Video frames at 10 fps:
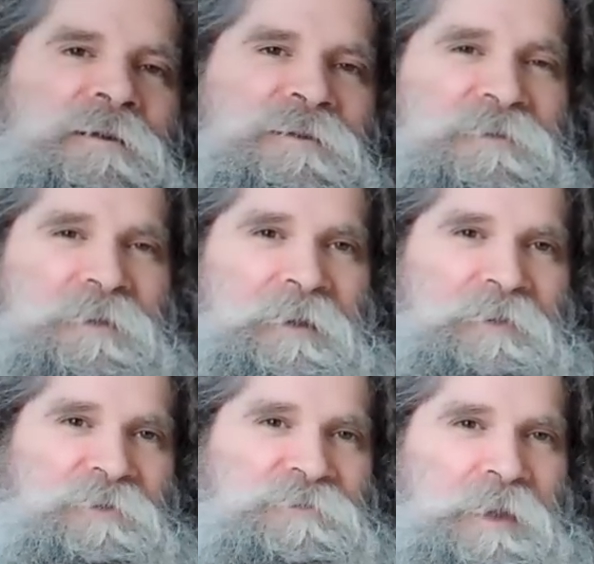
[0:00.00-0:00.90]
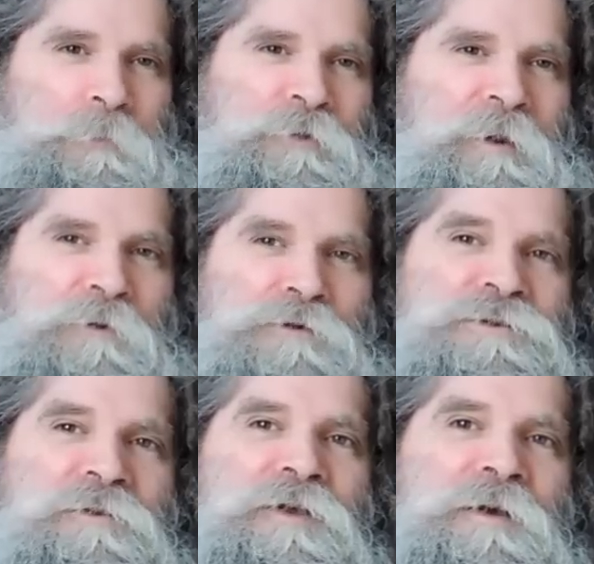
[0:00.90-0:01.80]
Since I let them separate,
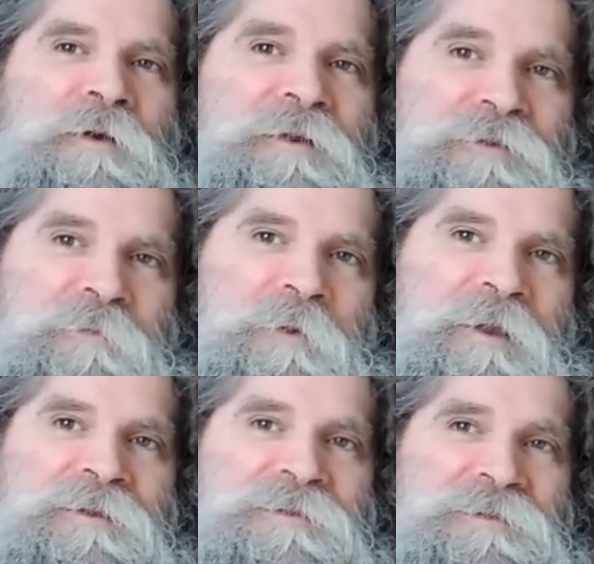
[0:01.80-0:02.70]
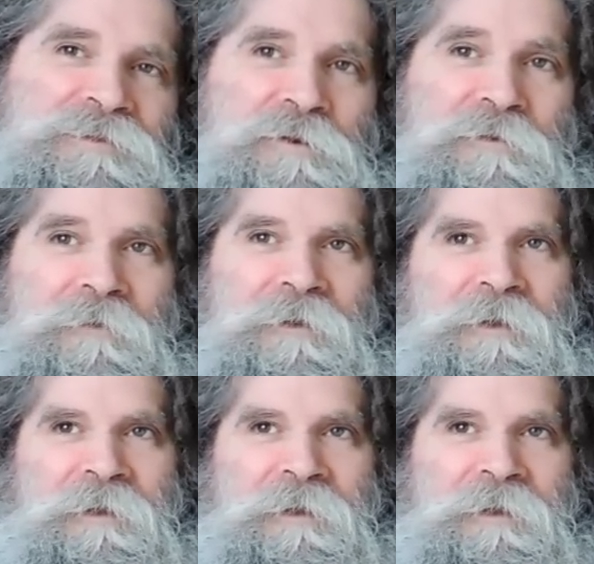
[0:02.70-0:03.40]
most of them at the bases are